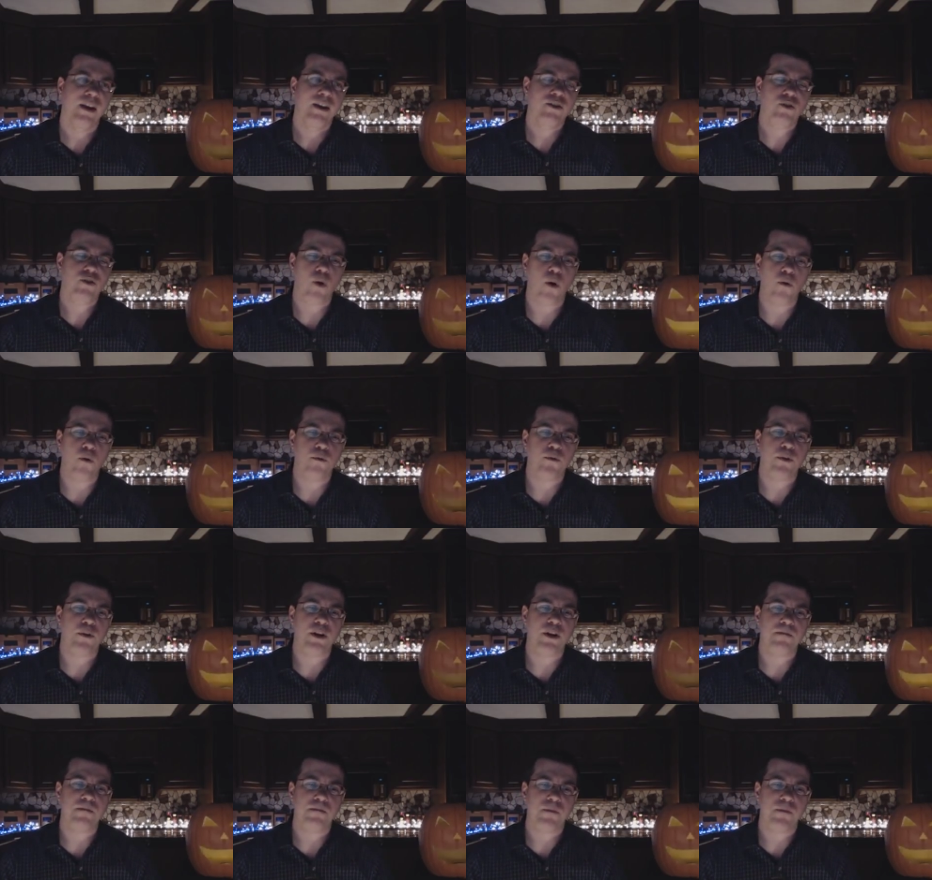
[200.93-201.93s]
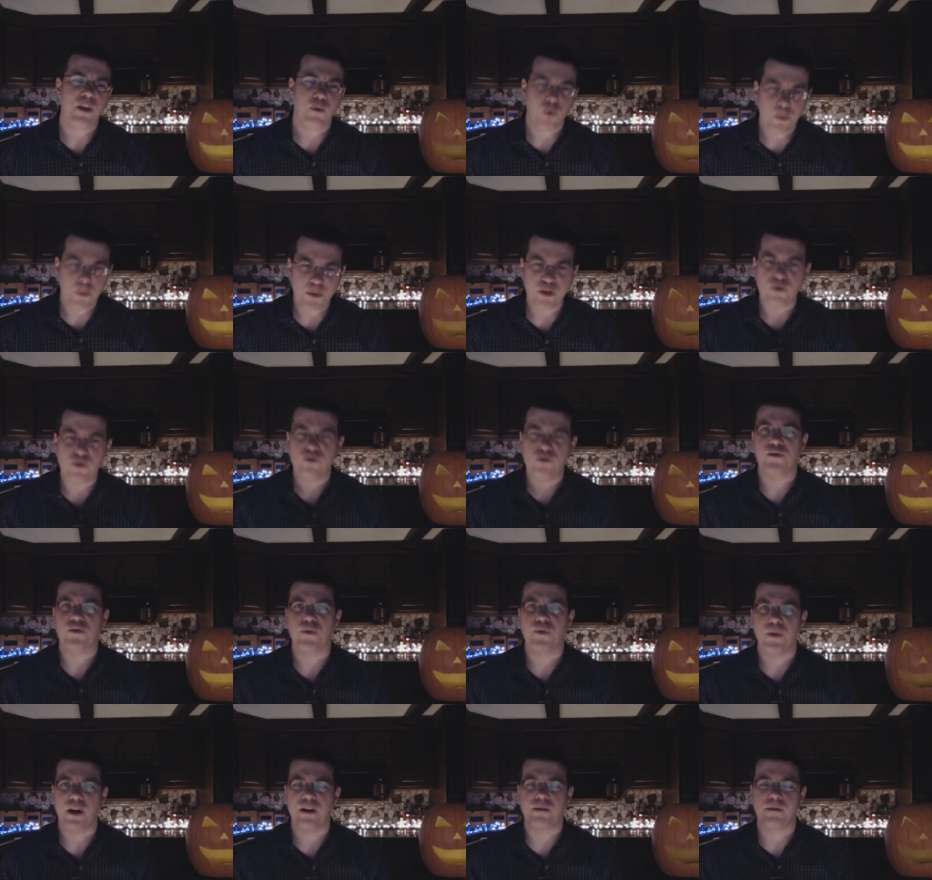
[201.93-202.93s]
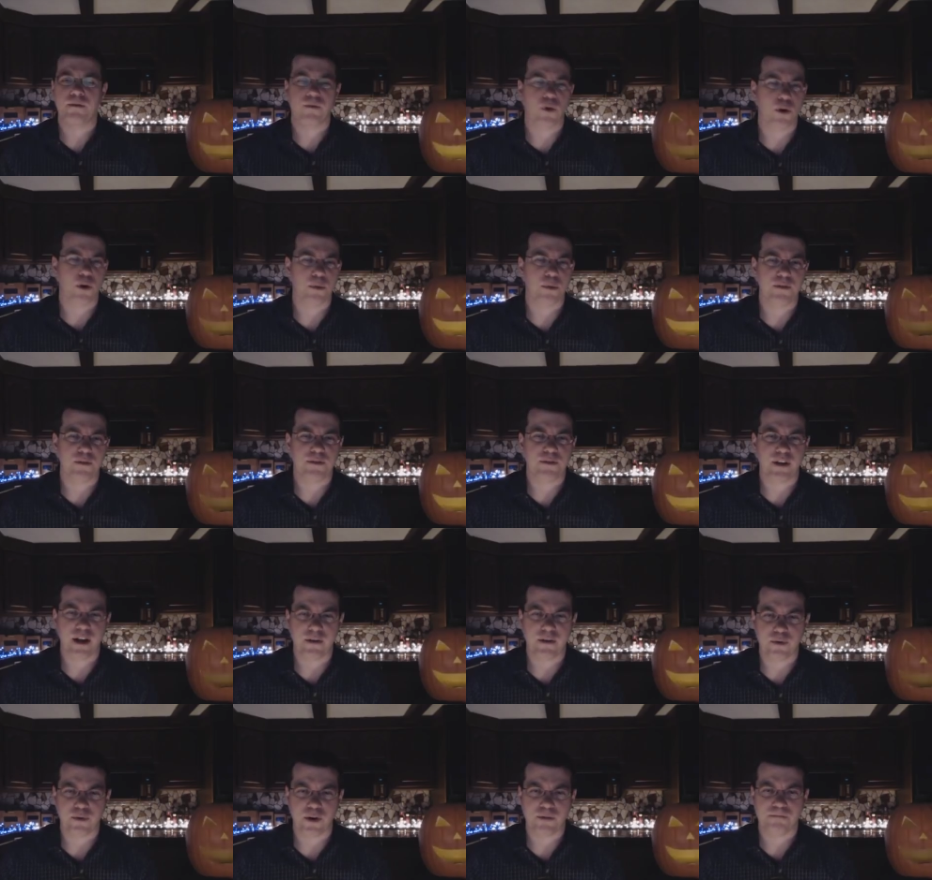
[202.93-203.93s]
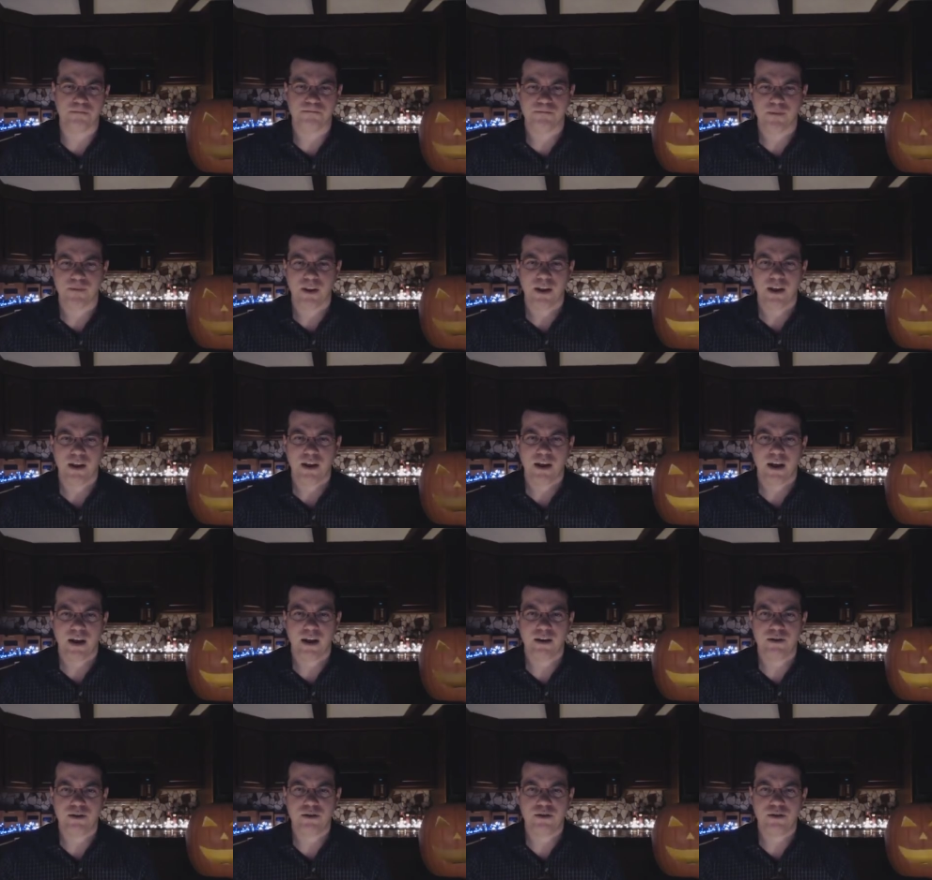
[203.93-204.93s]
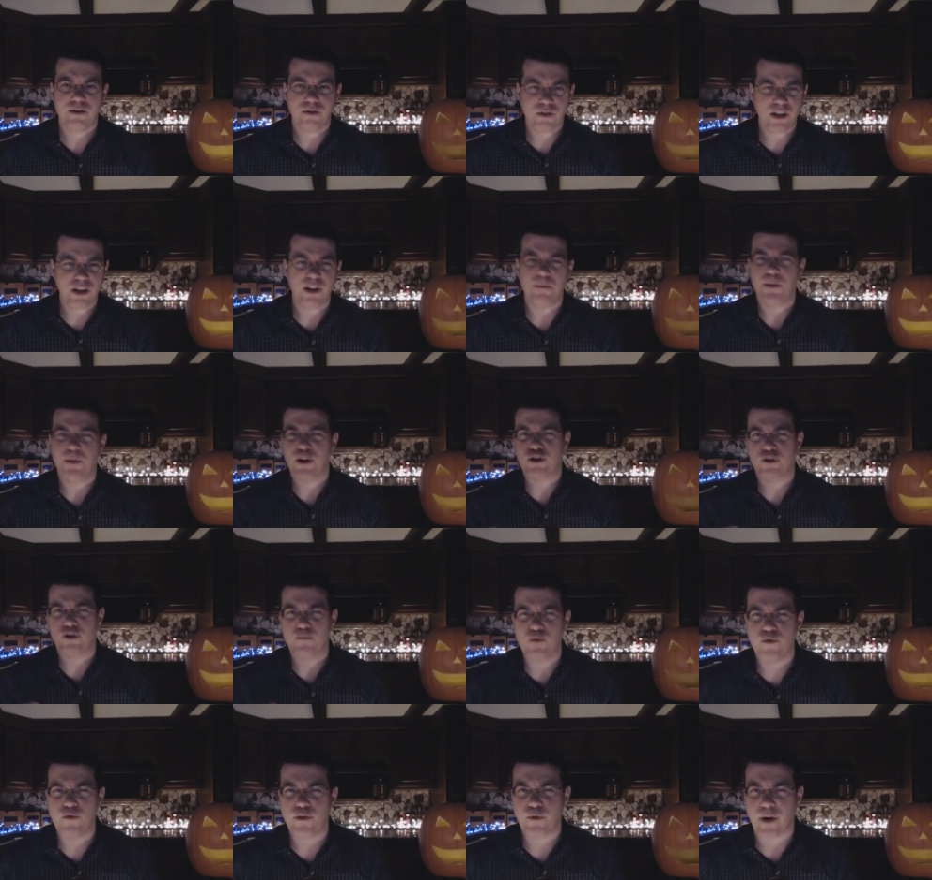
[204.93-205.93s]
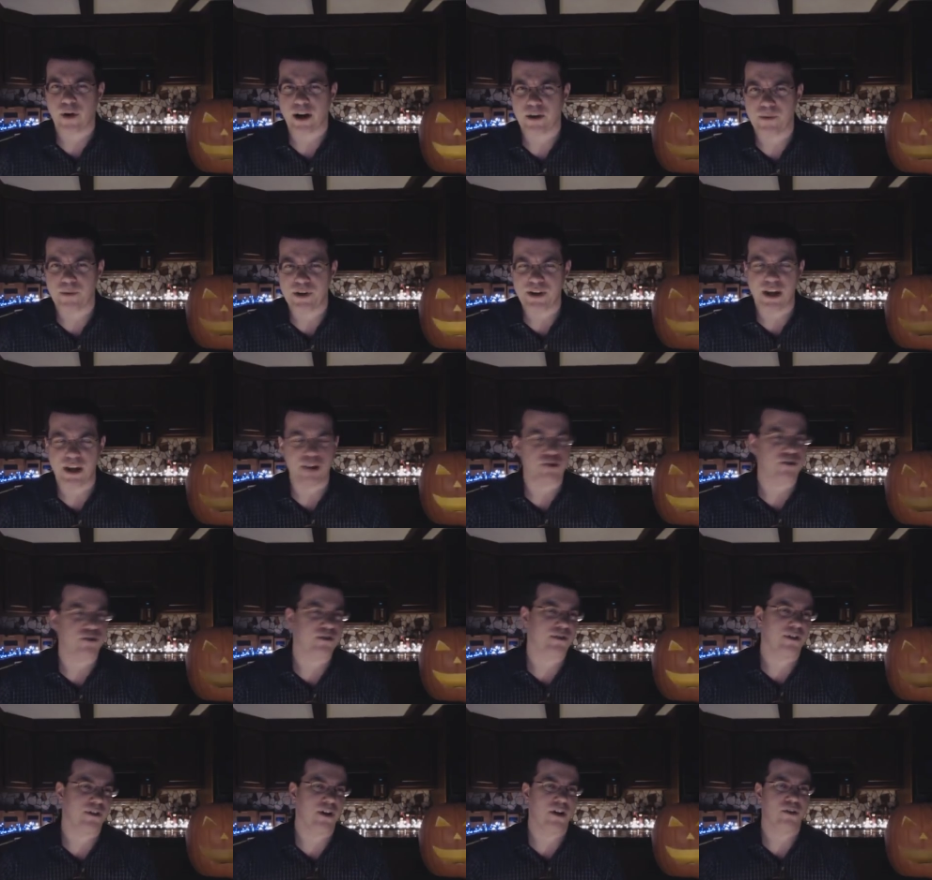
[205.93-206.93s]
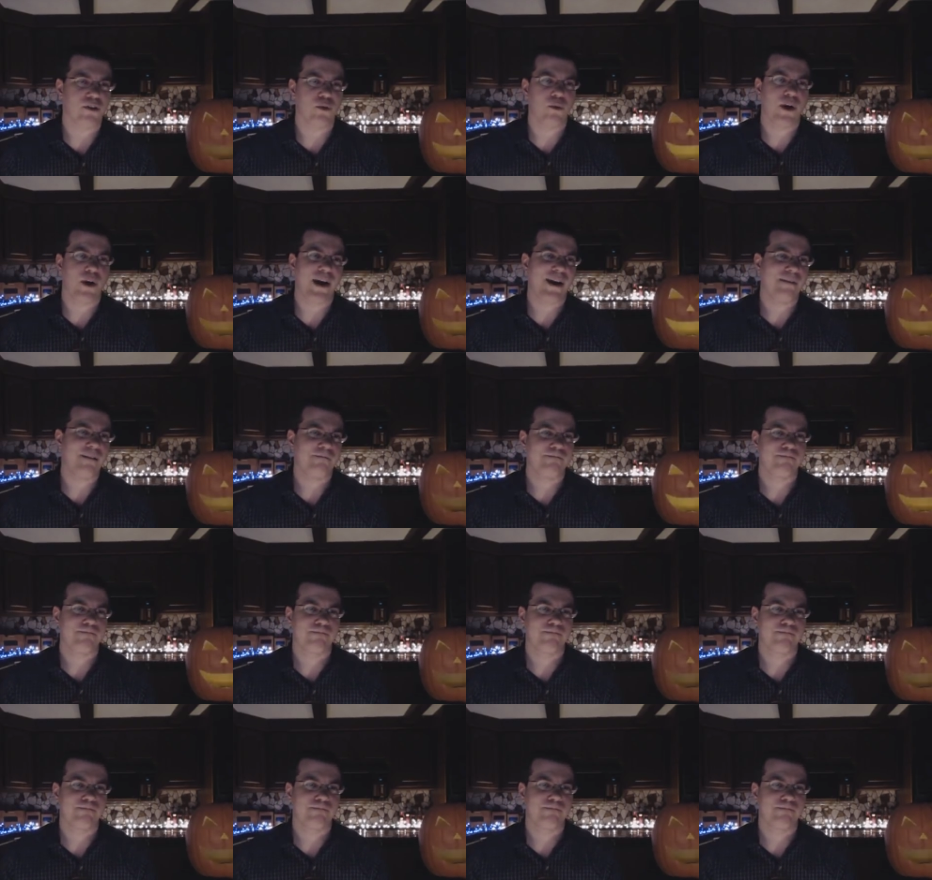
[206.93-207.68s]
So hopefully, it will be useful and informative to everyone, and you'll get a bunch of movie recommendations along the way.